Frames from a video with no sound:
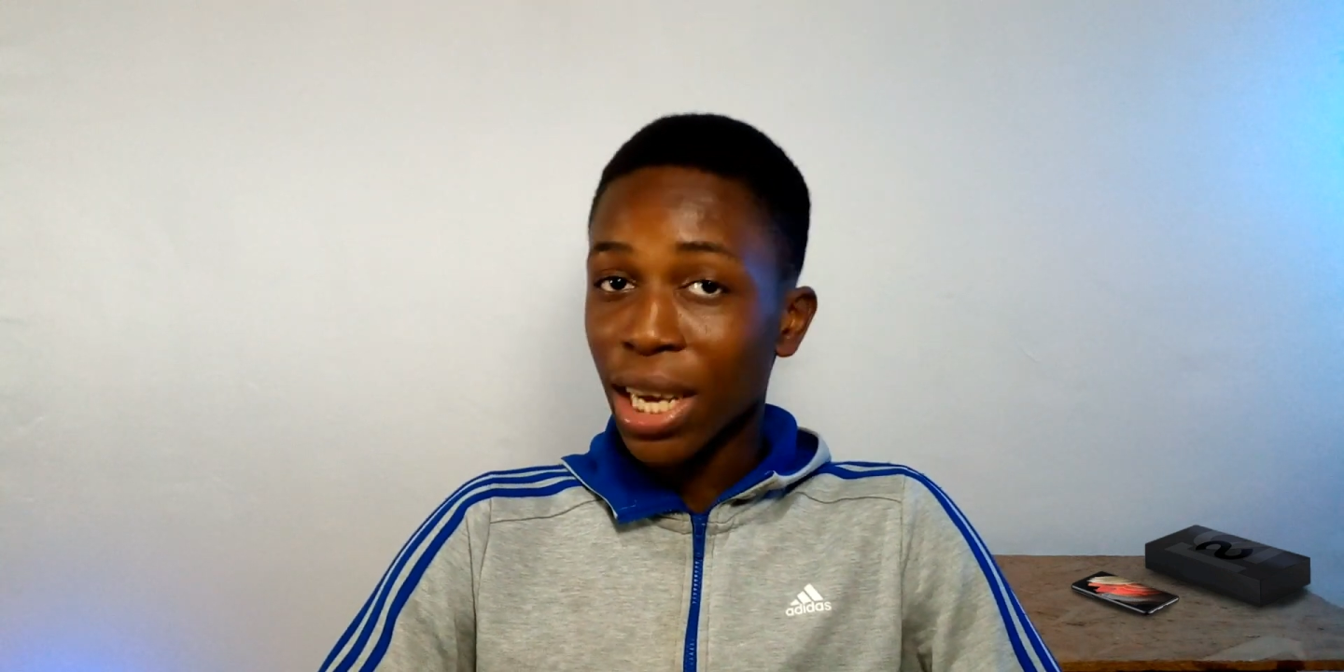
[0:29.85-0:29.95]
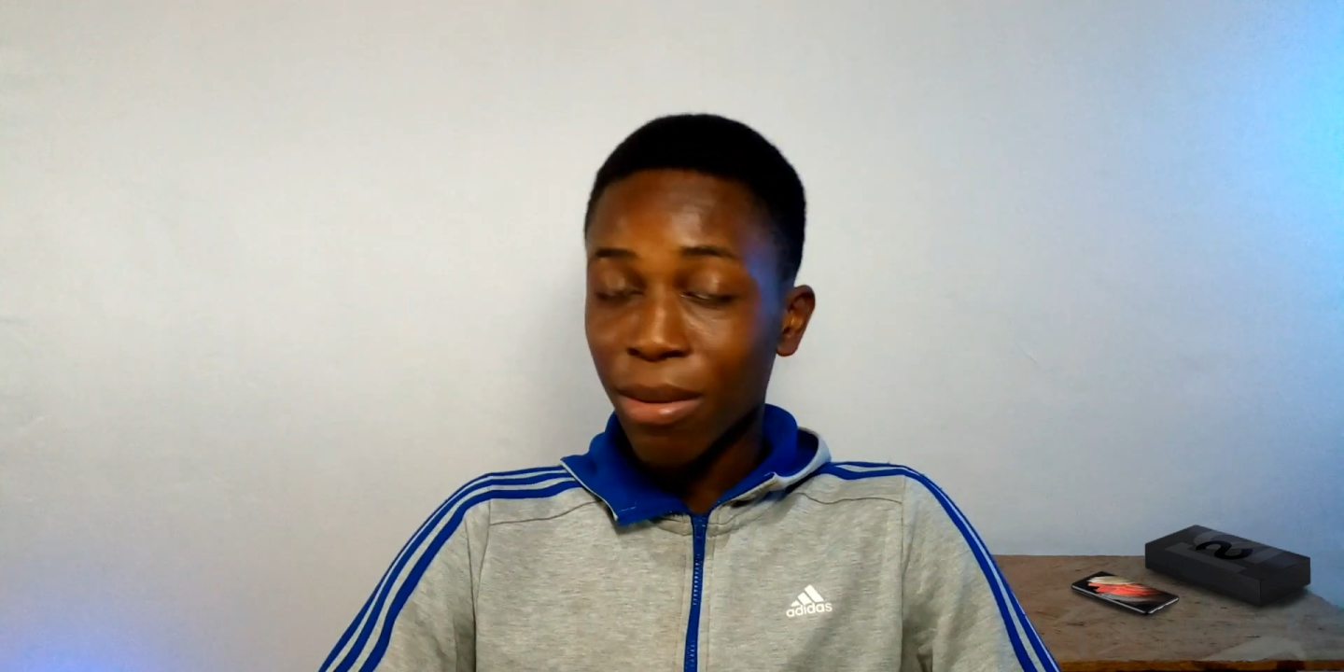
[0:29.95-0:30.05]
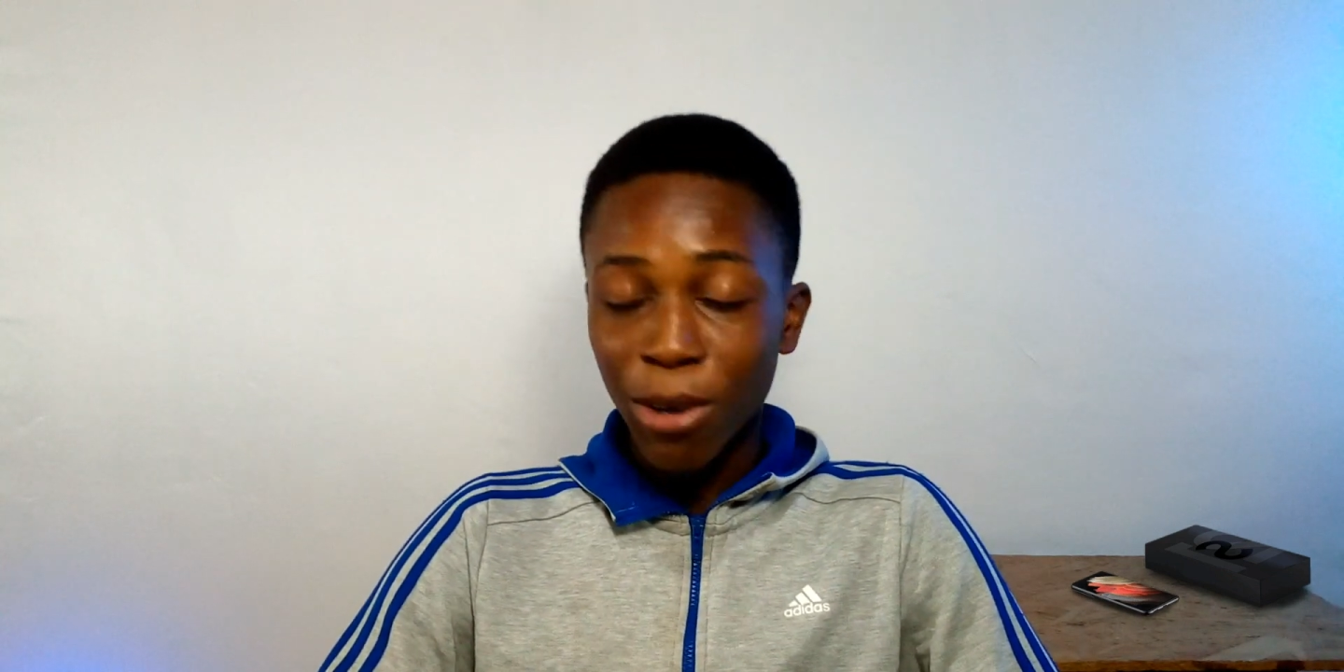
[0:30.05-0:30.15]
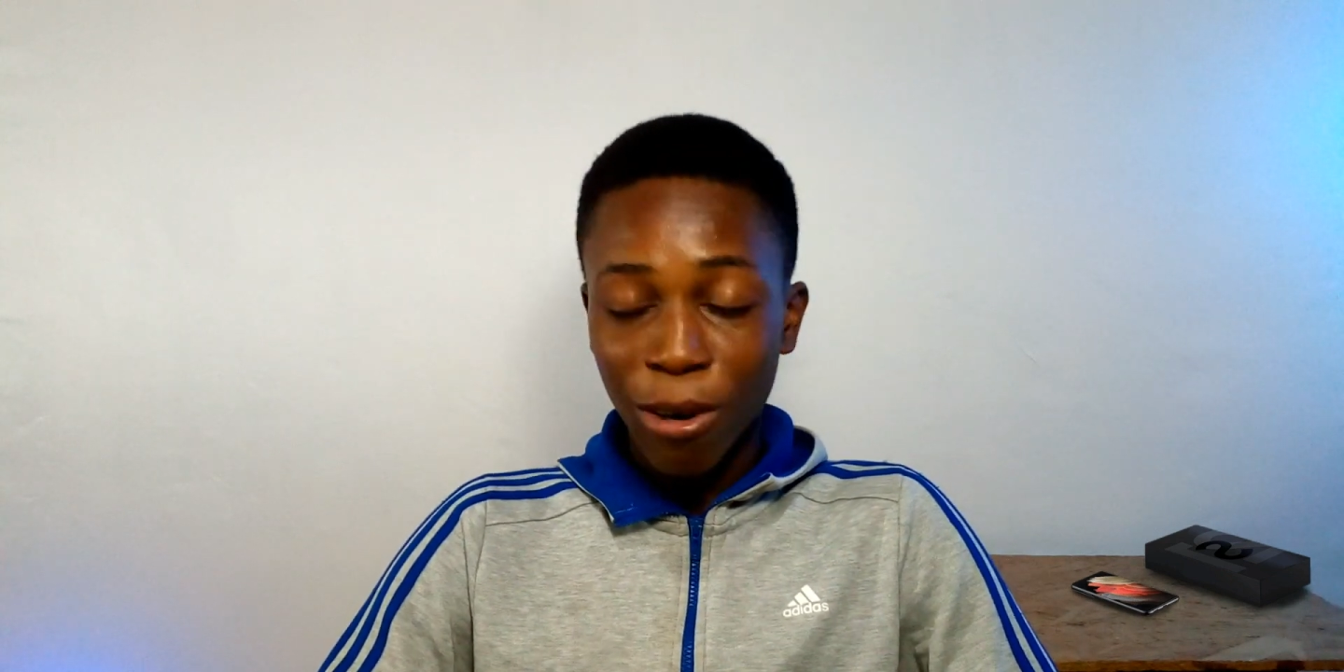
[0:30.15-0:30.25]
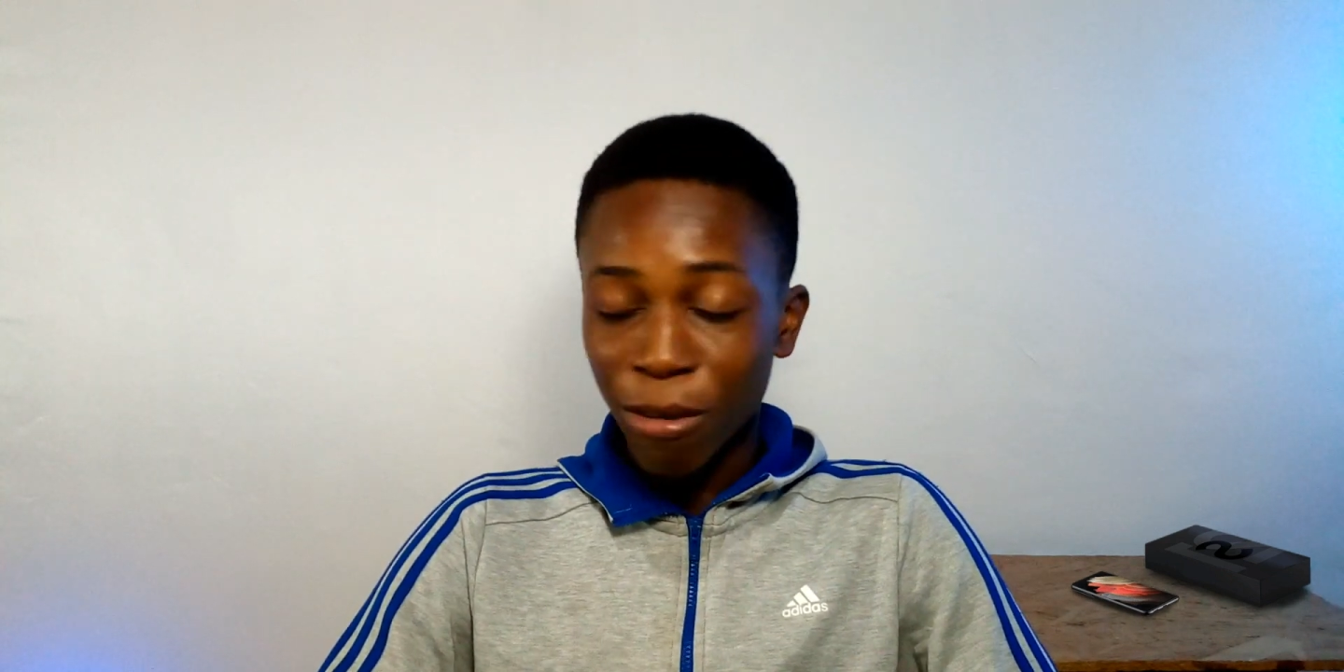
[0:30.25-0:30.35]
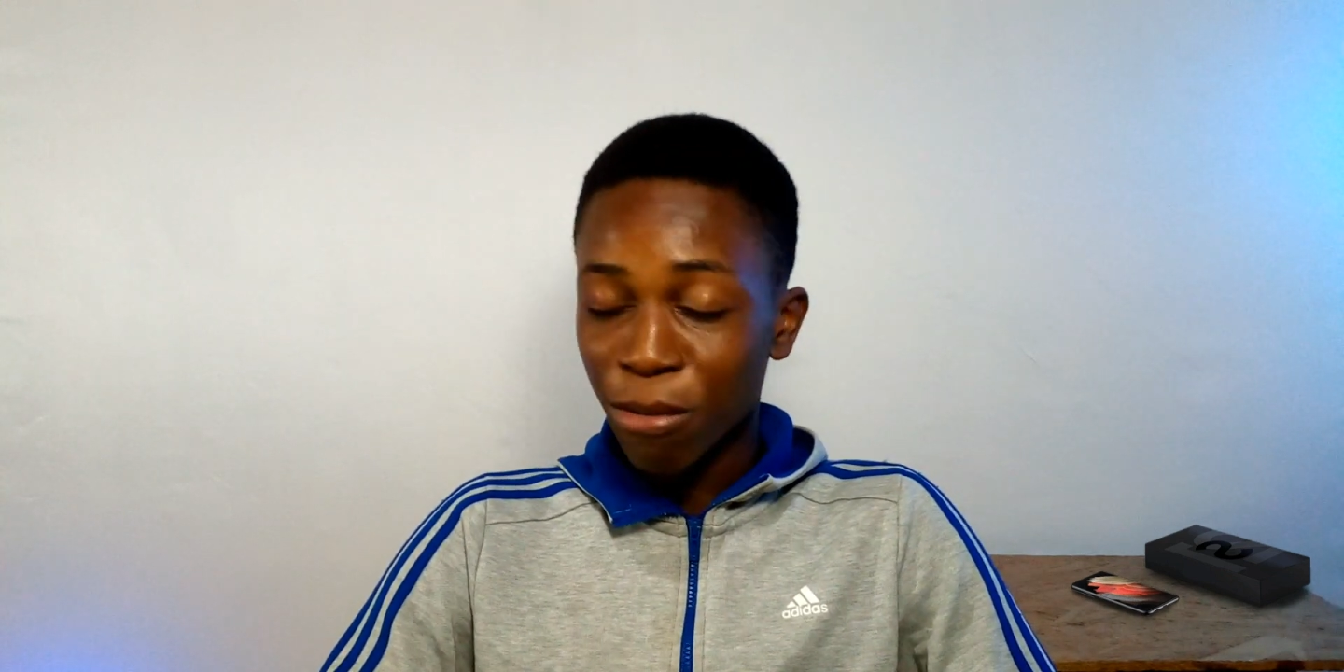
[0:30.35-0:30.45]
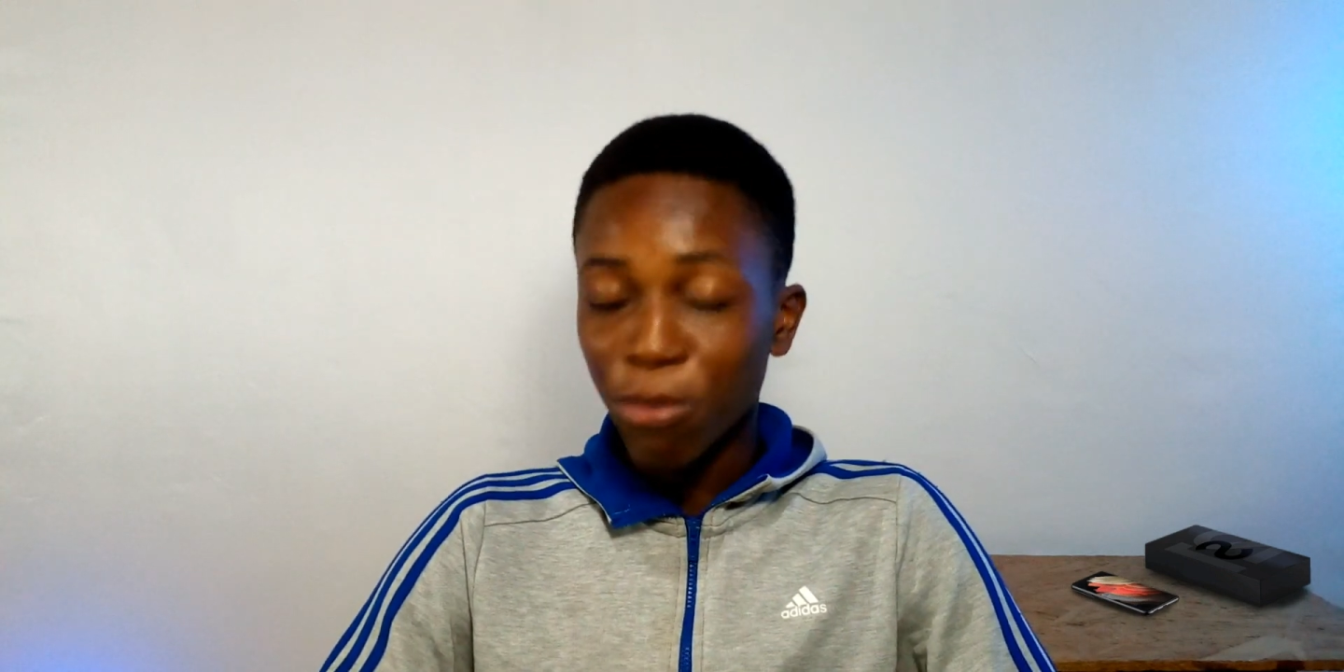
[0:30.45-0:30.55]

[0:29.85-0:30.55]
of